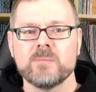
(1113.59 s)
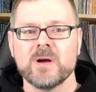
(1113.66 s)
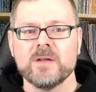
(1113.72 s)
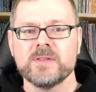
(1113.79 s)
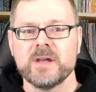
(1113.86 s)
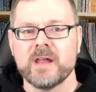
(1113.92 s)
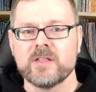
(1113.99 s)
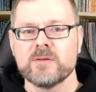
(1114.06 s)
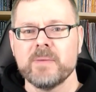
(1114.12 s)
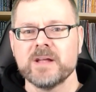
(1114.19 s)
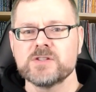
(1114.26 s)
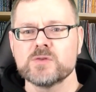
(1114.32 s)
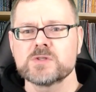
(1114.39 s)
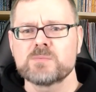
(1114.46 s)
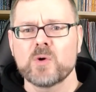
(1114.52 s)
upon the
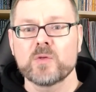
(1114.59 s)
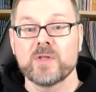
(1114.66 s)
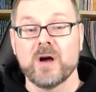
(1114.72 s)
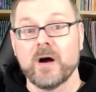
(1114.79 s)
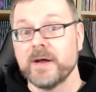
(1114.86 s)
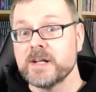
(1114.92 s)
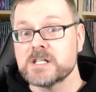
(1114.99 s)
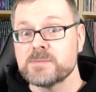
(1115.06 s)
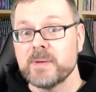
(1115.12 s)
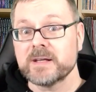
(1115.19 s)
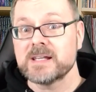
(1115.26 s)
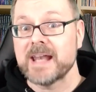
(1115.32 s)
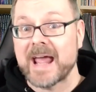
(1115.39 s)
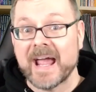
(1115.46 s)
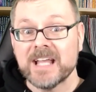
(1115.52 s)
Nethermancer is both
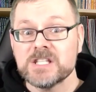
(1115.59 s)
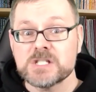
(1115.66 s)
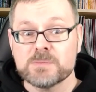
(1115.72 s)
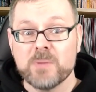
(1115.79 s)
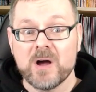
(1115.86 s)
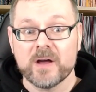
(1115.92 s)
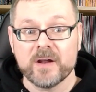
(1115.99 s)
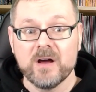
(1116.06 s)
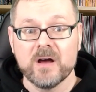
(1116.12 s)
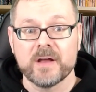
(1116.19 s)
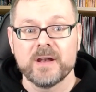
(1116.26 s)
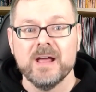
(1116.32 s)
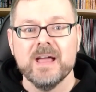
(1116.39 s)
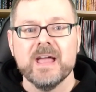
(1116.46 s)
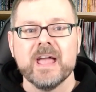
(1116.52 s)
unexpected and spot
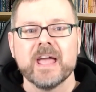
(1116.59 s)
on.